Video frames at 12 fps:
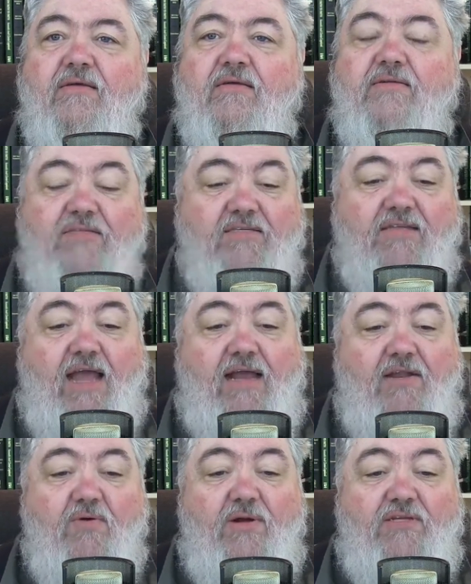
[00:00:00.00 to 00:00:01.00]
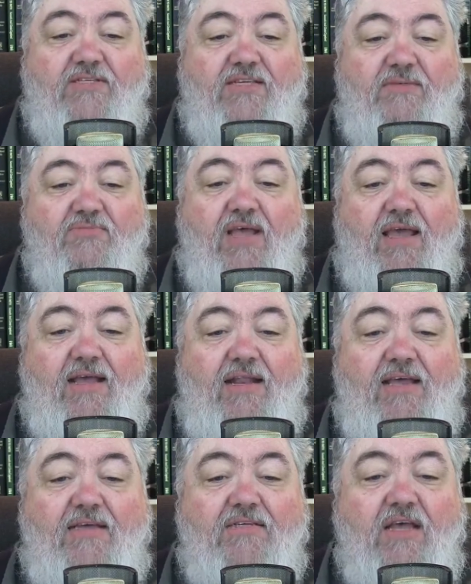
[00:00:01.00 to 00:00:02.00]
It's exactly what it seems like it
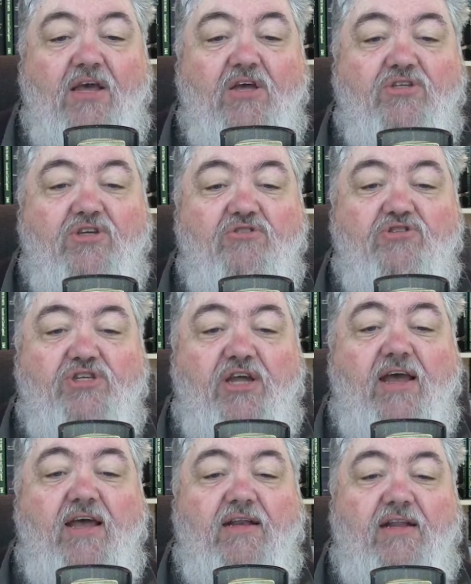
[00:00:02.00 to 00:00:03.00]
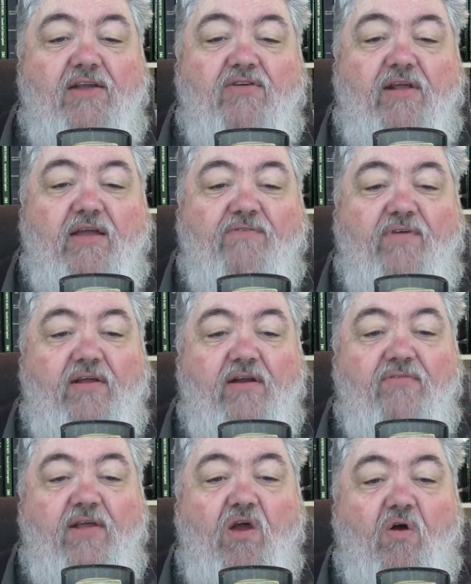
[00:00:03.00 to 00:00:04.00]
is. To shun, literally or
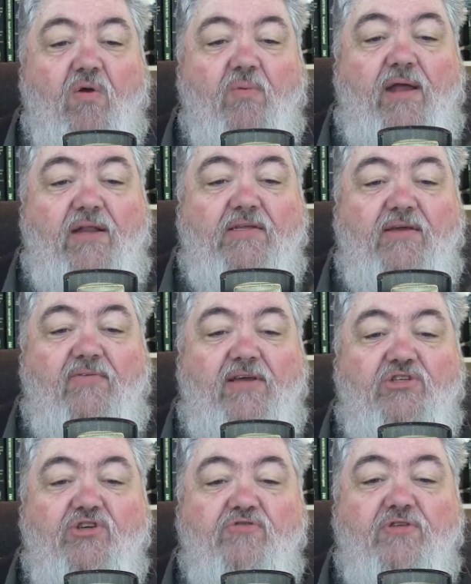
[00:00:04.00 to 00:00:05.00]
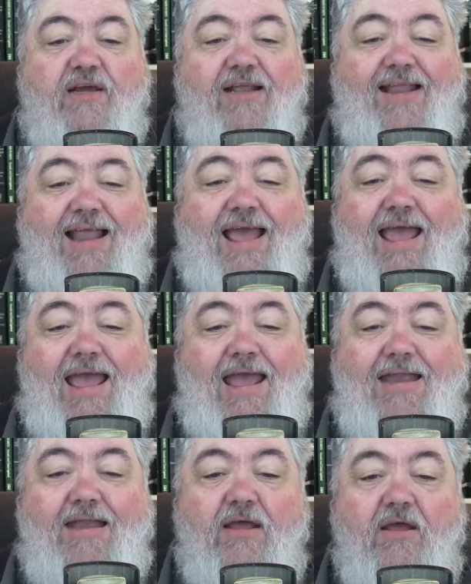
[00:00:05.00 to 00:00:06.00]
figuratively, or relatively, to
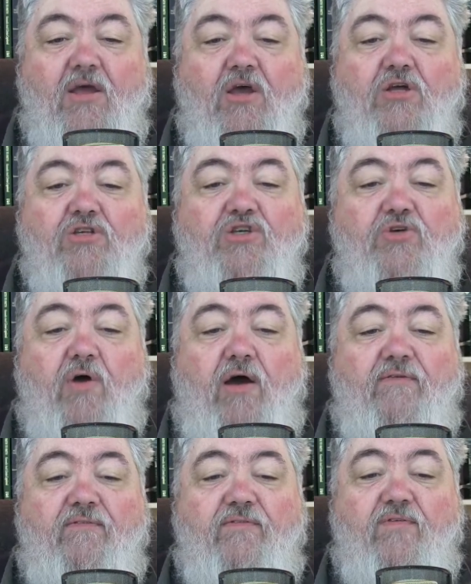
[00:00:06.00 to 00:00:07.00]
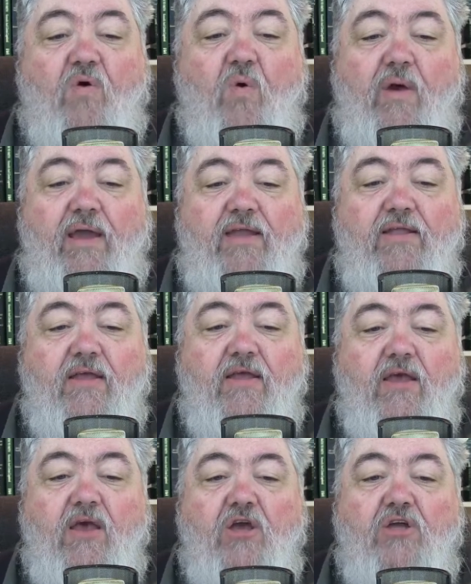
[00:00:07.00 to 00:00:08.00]
decline, to avoid,
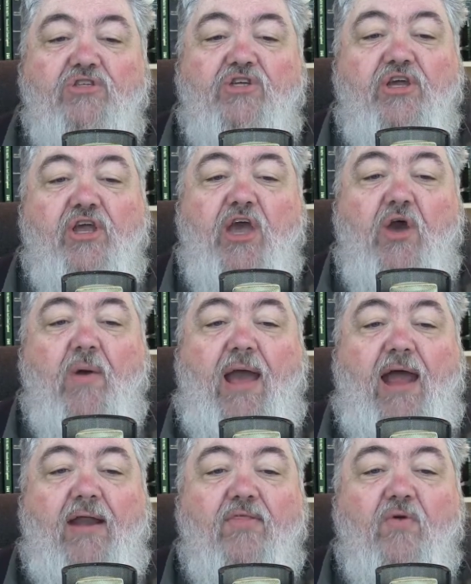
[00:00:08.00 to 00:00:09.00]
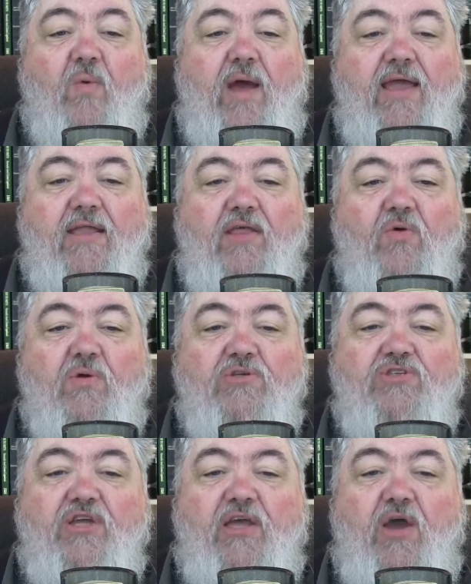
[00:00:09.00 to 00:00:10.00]
to go out of the way. In other
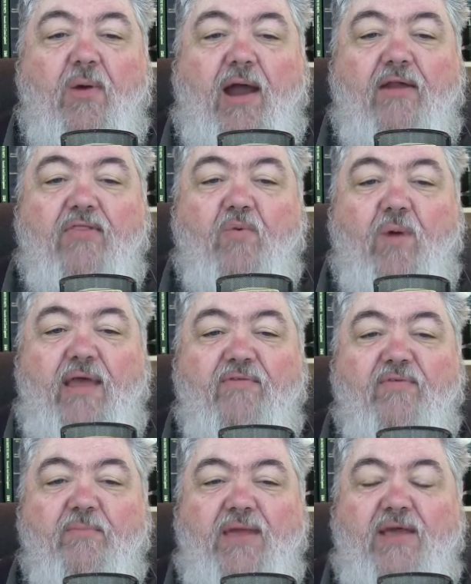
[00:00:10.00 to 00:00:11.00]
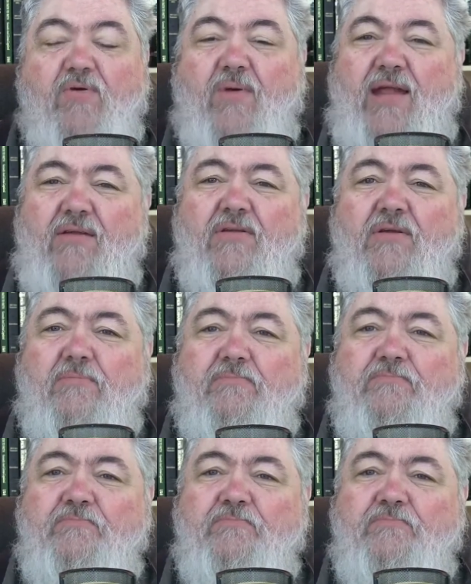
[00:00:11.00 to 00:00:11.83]
words, to go out of the way from being around them.